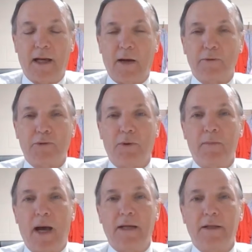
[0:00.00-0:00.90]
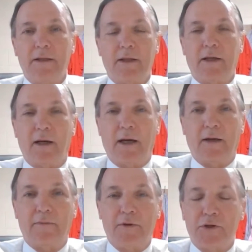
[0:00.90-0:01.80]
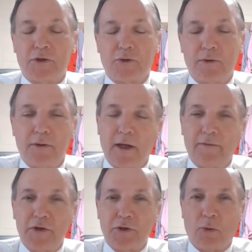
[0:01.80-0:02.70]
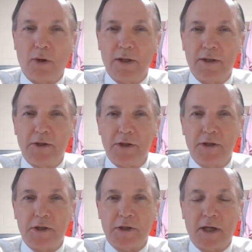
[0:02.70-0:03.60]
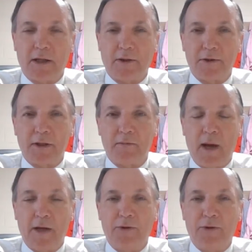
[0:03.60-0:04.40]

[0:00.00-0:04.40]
And I was reminded of a story that Jesus tells that